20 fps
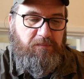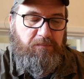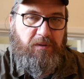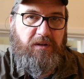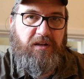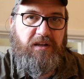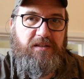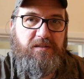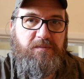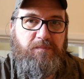
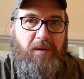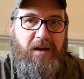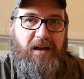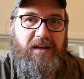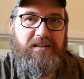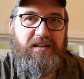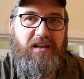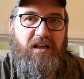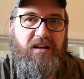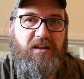But it's
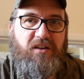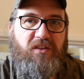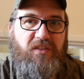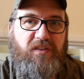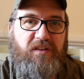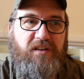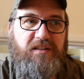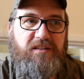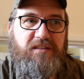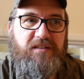bad luck
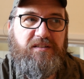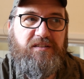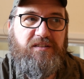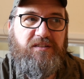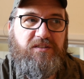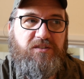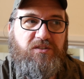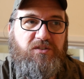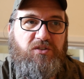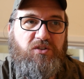that
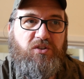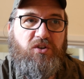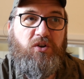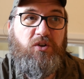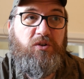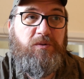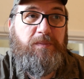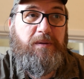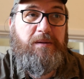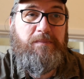
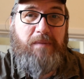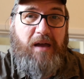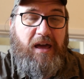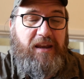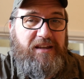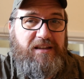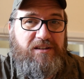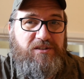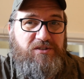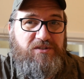could be
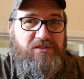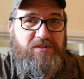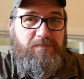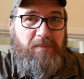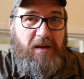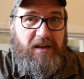managed